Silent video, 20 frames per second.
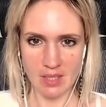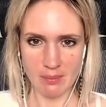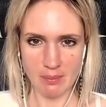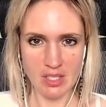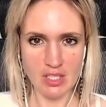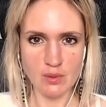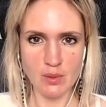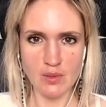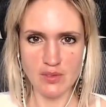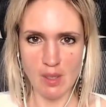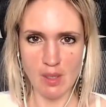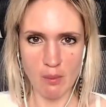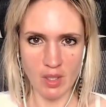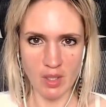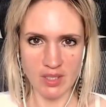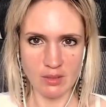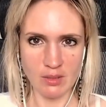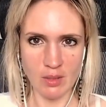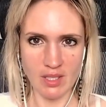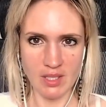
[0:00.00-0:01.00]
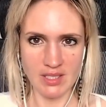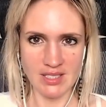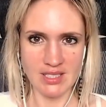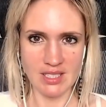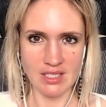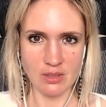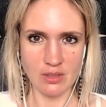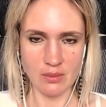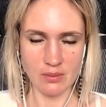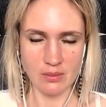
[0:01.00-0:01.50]
And because we've done one-to-one
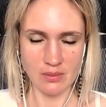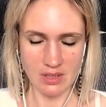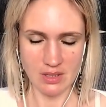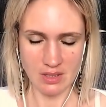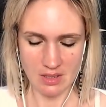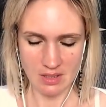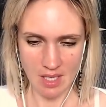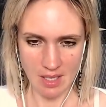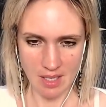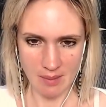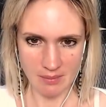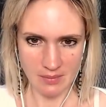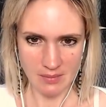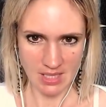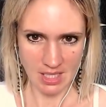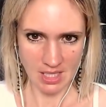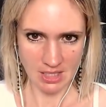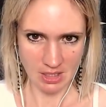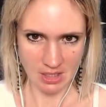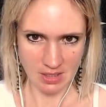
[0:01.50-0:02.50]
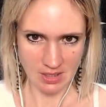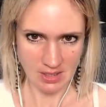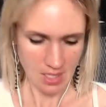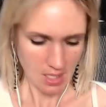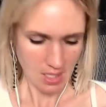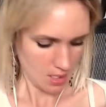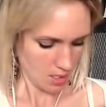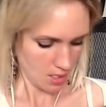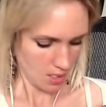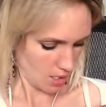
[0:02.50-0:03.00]
sessions,
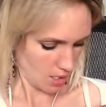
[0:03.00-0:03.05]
